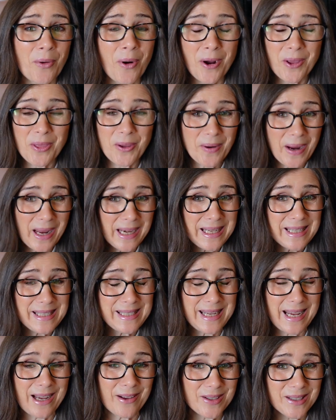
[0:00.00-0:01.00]
are there any
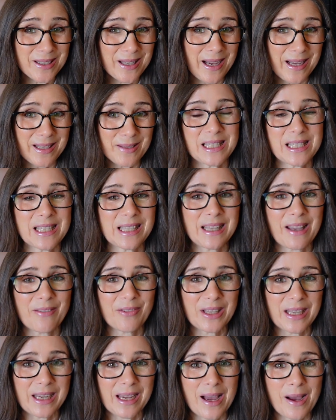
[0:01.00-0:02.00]
downsides to
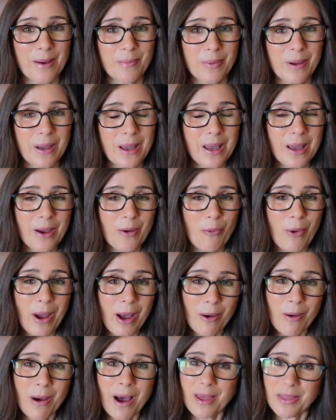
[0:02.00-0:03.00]
leveling up?
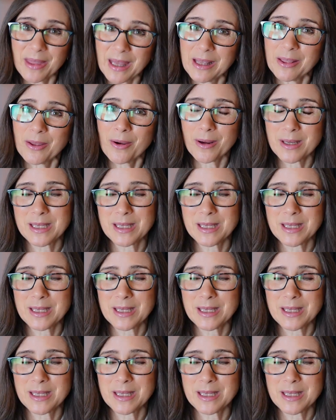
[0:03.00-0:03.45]
Well, I think there